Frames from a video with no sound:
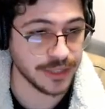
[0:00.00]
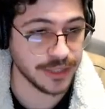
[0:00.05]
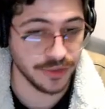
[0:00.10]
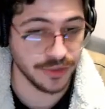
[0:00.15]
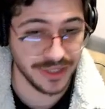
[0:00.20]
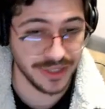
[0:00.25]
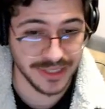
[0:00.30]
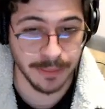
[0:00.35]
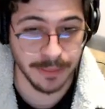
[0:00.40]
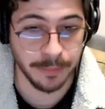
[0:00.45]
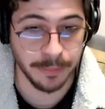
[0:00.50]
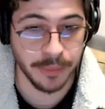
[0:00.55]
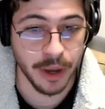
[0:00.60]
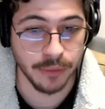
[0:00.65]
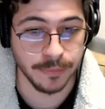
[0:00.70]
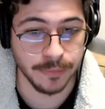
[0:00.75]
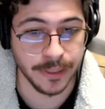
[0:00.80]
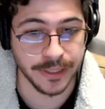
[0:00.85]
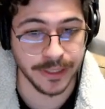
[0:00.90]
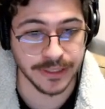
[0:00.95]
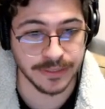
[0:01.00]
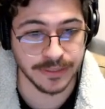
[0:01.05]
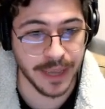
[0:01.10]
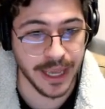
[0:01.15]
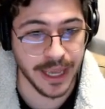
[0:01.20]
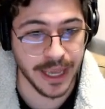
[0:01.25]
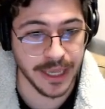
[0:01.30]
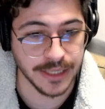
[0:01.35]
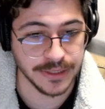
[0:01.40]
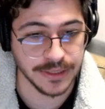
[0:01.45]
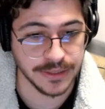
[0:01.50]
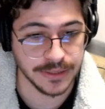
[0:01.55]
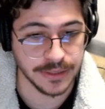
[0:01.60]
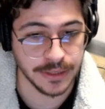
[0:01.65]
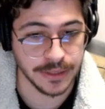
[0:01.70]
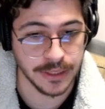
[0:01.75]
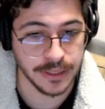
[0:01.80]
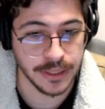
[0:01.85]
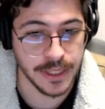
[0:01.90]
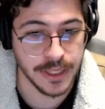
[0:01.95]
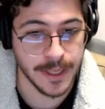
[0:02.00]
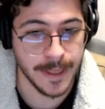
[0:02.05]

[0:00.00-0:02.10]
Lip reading: So this is a public space.